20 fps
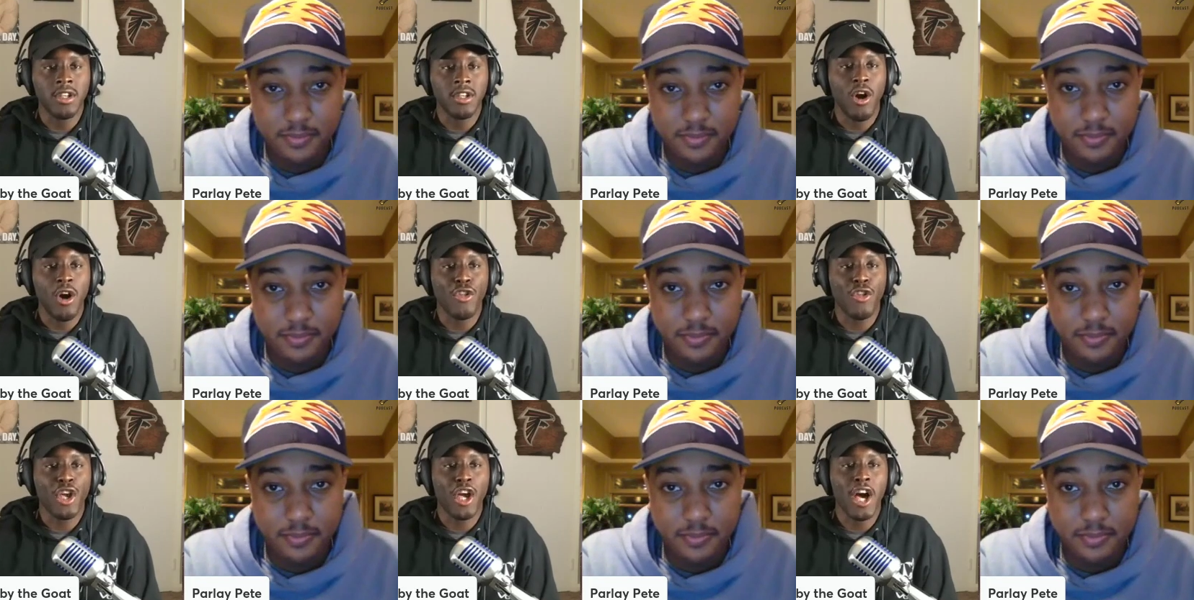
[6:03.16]
Speaker 1: and
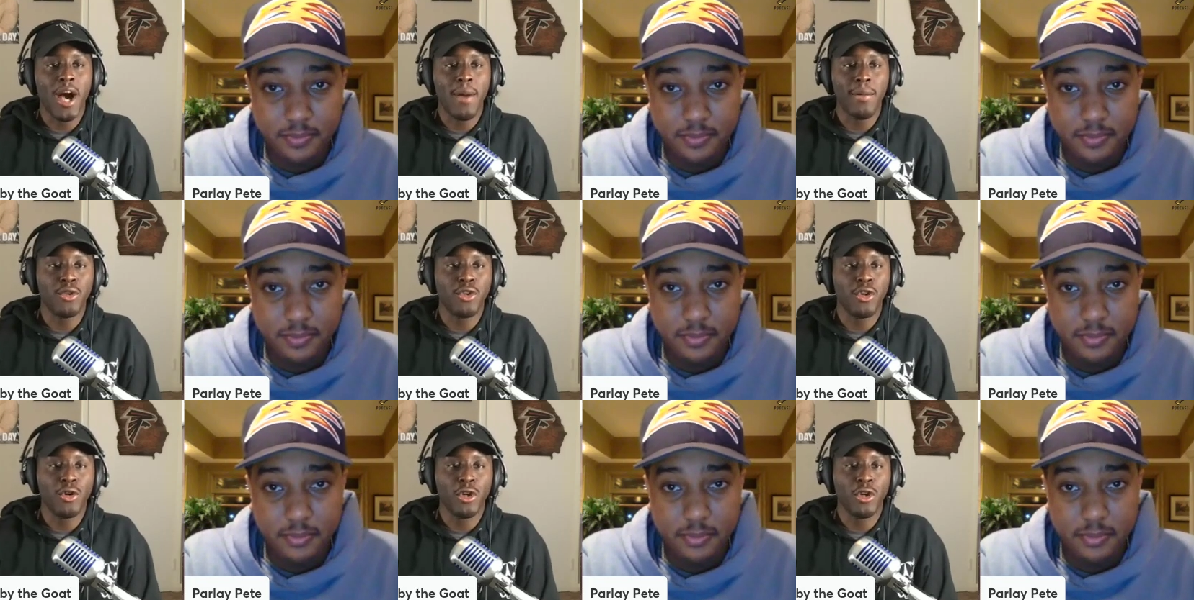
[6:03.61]
all the
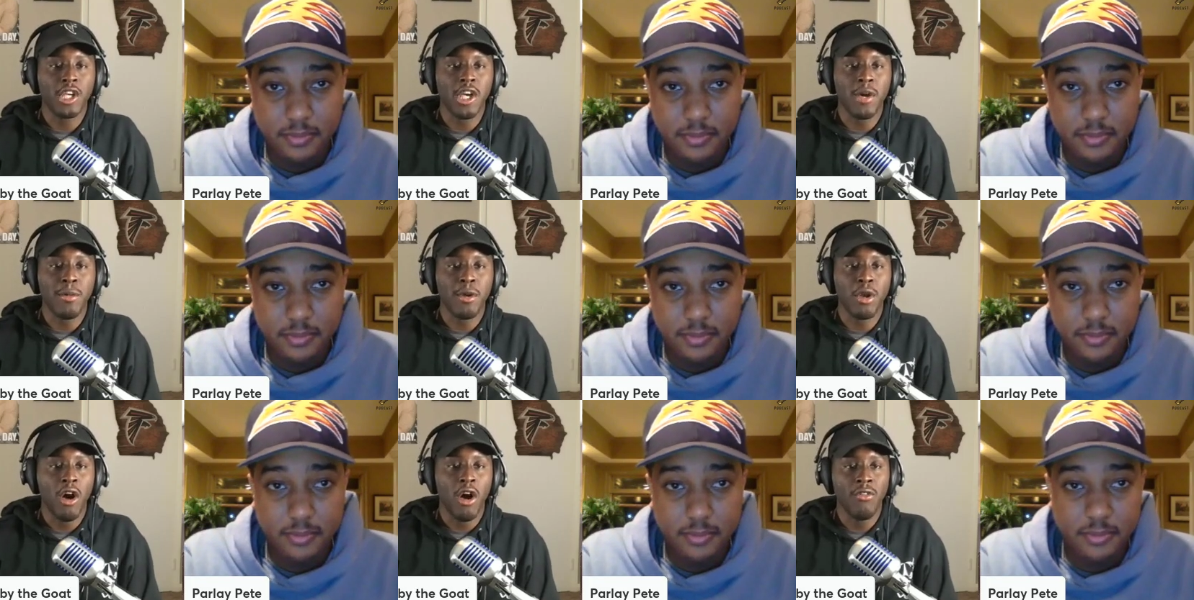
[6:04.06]
commentary
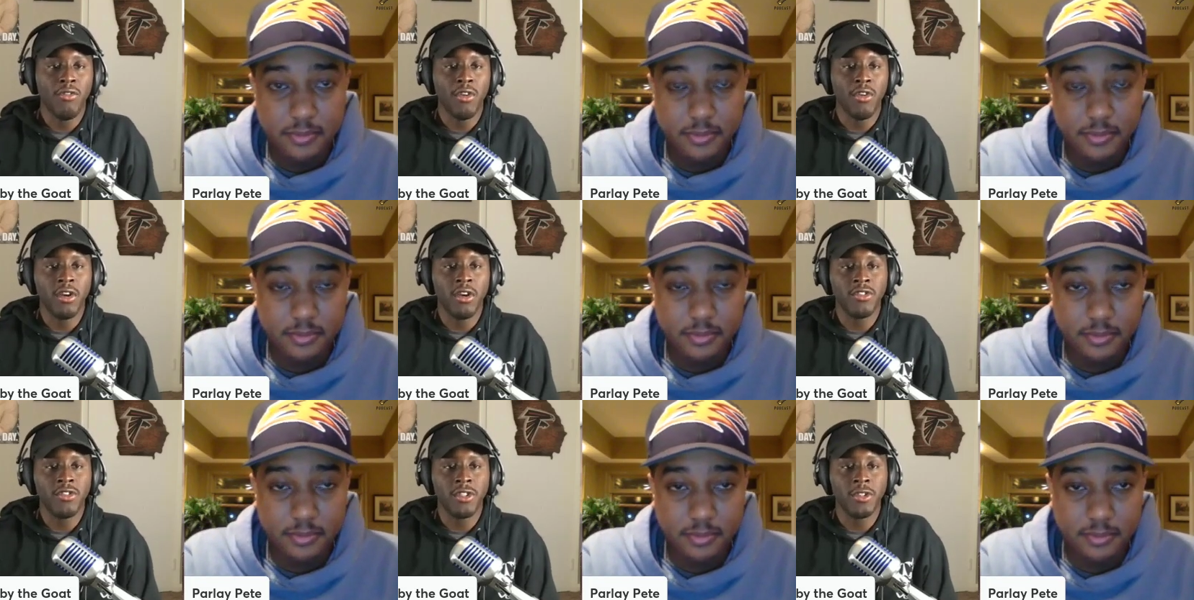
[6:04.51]
coming off
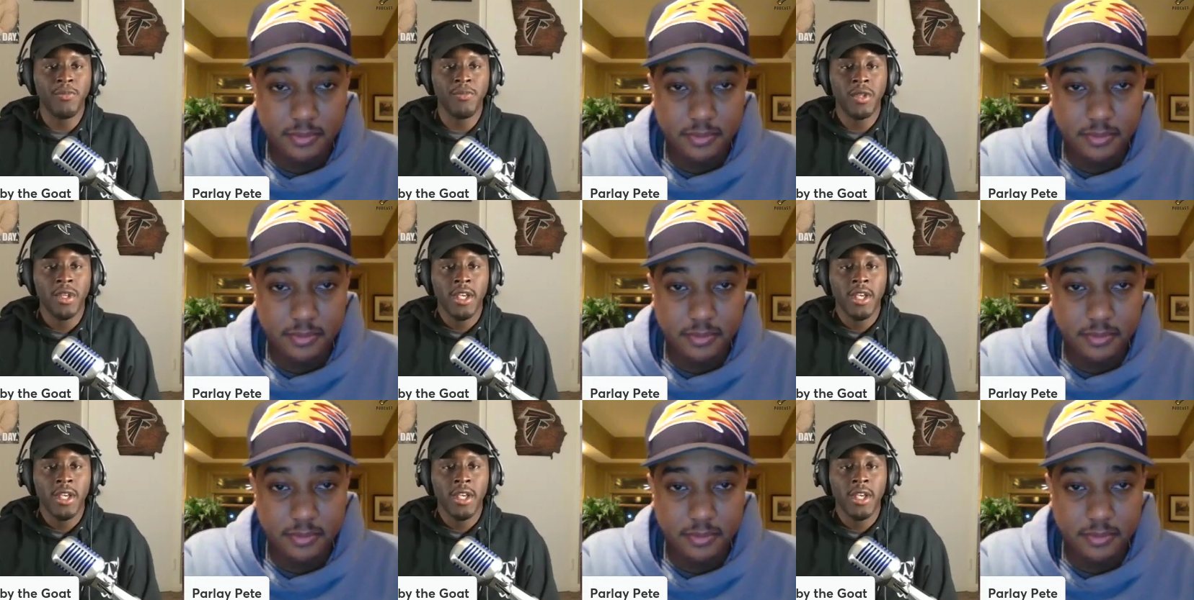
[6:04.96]
of it,